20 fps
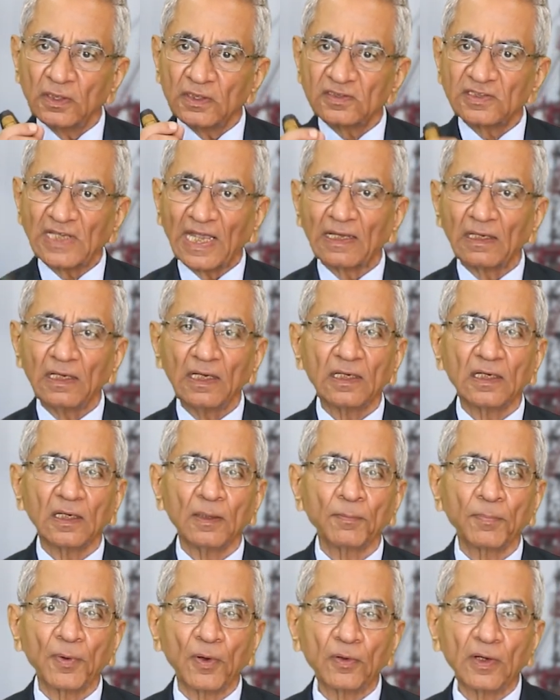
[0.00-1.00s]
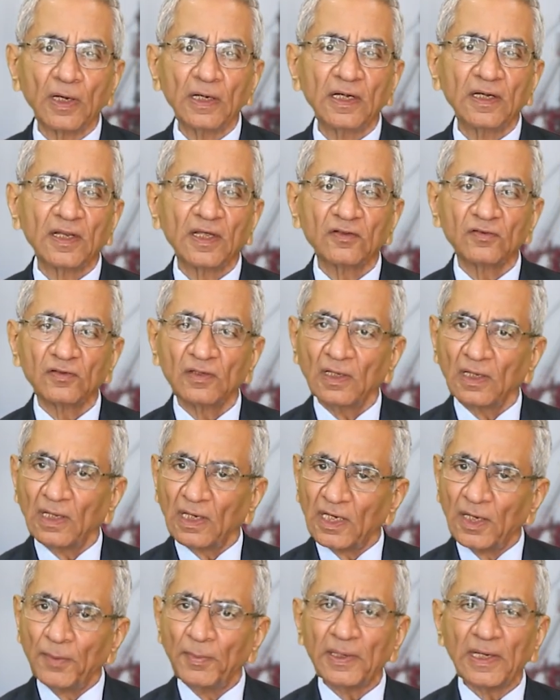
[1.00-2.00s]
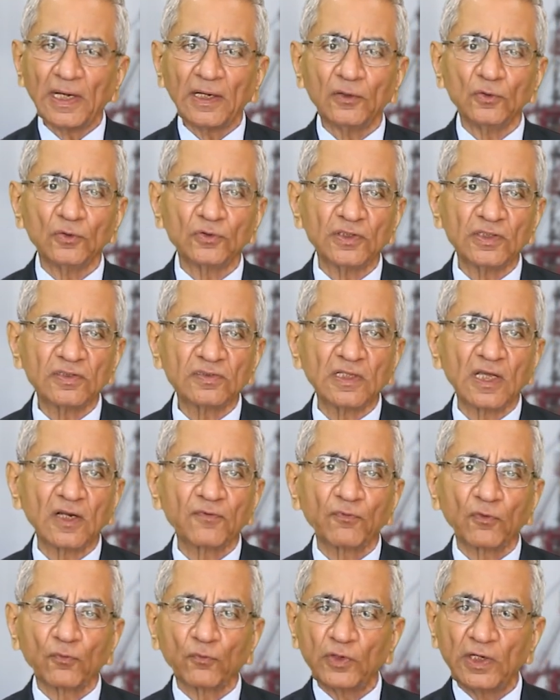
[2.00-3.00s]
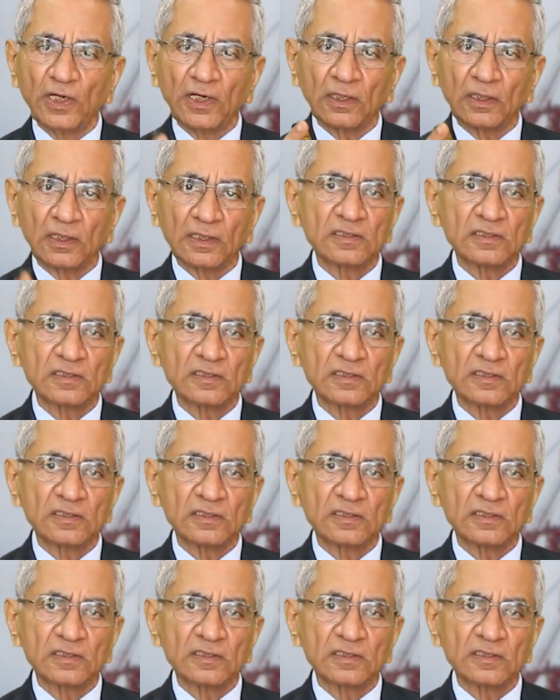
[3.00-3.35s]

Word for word: cyclic compound and it has limited uses, therefore we didn't